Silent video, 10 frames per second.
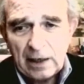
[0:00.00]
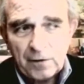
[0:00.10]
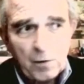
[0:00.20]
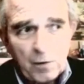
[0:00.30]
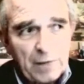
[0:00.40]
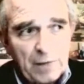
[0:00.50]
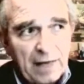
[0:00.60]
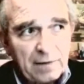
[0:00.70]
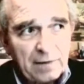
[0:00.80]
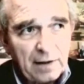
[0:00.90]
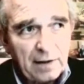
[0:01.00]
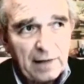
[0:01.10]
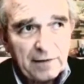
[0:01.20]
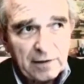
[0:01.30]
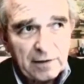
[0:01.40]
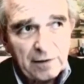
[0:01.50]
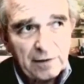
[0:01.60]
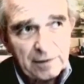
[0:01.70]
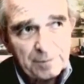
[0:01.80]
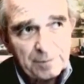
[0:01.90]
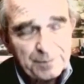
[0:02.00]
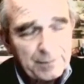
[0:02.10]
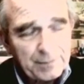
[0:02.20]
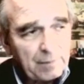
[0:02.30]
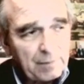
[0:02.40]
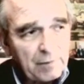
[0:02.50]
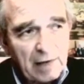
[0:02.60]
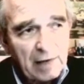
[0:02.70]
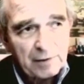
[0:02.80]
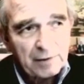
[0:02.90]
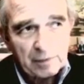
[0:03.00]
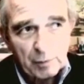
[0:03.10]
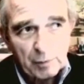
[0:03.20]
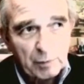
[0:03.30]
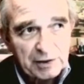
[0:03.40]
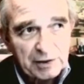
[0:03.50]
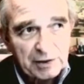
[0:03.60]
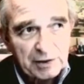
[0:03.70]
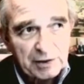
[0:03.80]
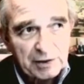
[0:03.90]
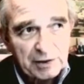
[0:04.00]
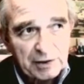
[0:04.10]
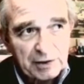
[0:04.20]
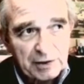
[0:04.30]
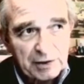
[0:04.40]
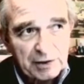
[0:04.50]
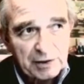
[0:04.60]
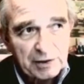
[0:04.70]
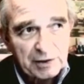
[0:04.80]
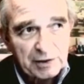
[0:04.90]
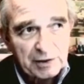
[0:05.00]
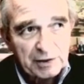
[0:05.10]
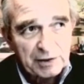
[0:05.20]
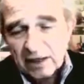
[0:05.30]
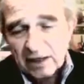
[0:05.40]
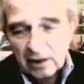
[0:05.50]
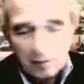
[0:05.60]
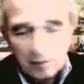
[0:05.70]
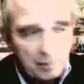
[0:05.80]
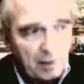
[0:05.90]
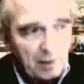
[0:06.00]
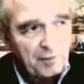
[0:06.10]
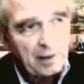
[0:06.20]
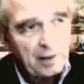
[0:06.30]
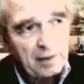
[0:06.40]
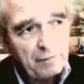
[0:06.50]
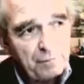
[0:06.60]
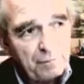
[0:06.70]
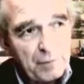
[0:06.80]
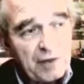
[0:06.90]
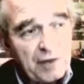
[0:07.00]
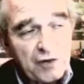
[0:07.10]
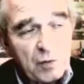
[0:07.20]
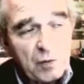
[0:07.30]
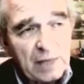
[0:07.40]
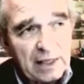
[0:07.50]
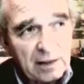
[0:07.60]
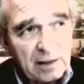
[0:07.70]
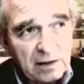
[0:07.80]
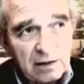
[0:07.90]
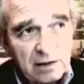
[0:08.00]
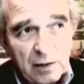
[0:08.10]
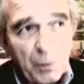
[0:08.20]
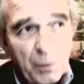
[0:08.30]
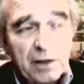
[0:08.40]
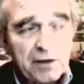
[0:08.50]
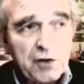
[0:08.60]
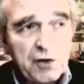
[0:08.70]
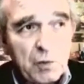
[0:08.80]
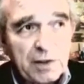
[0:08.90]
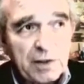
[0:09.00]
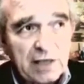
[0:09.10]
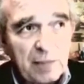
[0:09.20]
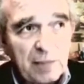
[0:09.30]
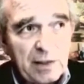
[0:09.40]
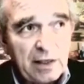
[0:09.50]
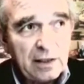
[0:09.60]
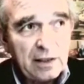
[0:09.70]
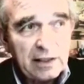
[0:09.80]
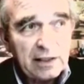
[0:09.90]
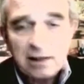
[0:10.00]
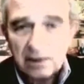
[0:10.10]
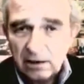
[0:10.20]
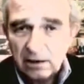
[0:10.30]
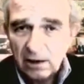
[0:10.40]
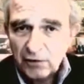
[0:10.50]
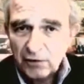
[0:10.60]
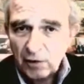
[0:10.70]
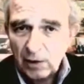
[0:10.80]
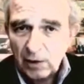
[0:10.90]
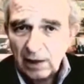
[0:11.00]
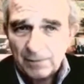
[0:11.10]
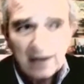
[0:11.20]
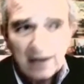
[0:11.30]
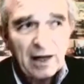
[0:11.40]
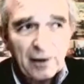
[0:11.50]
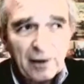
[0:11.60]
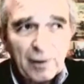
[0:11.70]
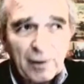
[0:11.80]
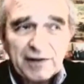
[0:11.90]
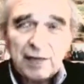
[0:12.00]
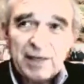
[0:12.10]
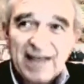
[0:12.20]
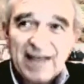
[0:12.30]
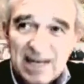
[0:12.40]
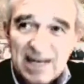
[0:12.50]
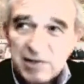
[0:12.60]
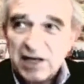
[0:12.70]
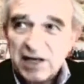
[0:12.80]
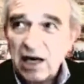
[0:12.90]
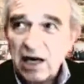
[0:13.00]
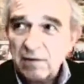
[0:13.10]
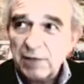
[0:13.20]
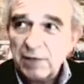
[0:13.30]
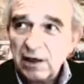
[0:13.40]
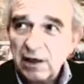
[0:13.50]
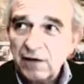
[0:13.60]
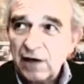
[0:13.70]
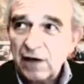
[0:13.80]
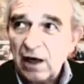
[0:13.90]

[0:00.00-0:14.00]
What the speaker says: so that's another route the book will take too. And it'll take a couple of months, and pretty soon, in a week or two, it's going to be in Kindle. So I don't know if that's going to be in Amazon, because